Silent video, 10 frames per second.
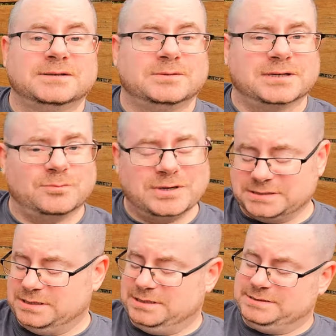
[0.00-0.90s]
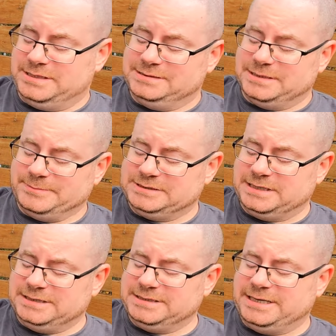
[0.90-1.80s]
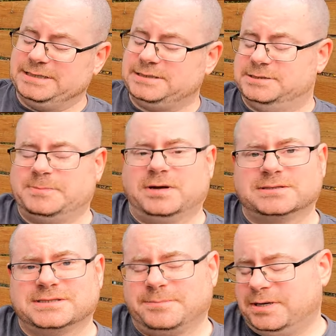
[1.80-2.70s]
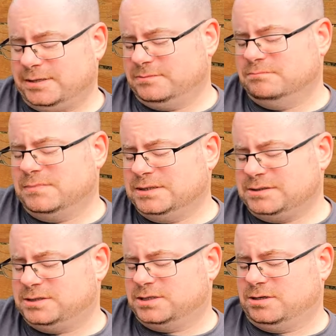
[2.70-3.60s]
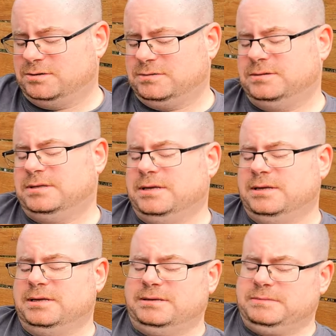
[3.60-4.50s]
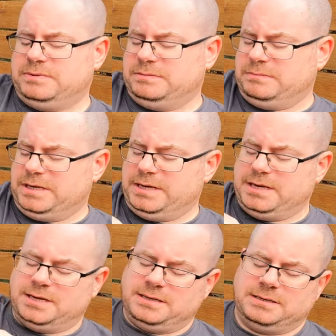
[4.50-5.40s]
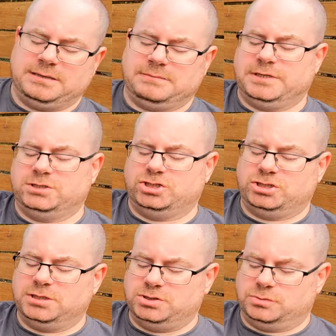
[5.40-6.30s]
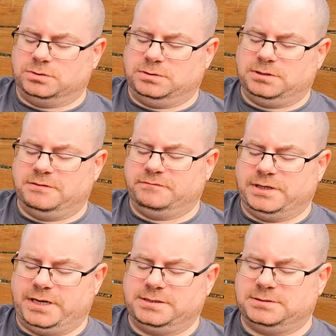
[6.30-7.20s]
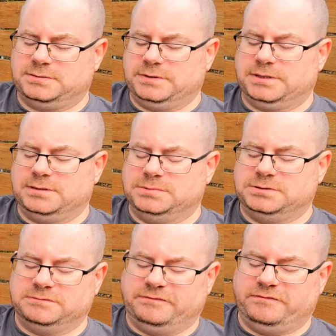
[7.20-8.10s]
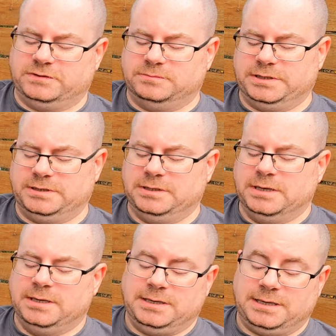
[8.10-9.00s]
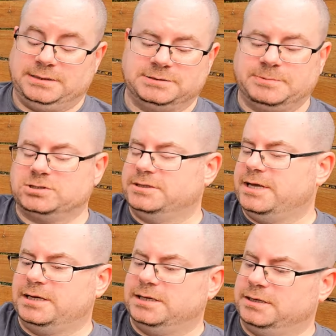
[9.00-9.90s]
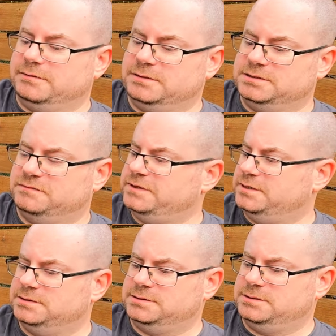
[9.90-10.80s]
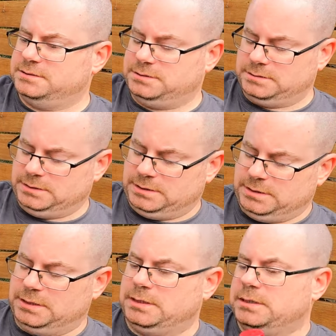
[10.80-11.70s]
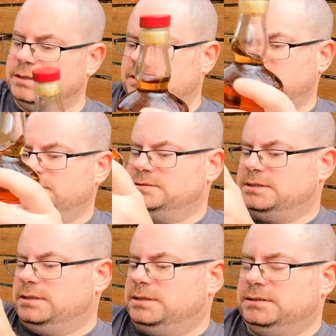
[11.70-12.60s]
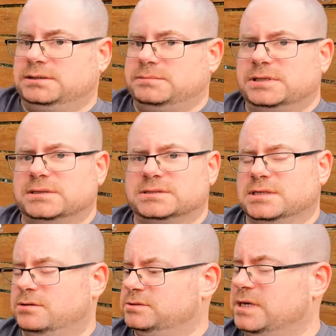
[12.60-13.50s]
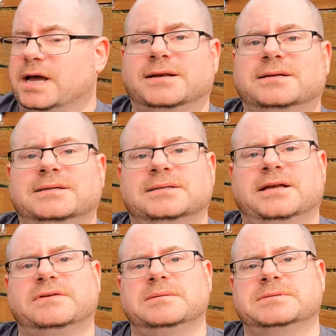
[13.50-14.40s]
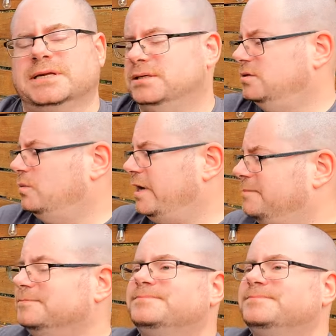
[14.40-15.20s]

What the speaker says: What I was gonna say is I'm excited to get into this bottle because I bought it months ago. But my schedule of late when it comes to filming and especially editing these vids is a little bit on the slow side. Life keeps getting in the way.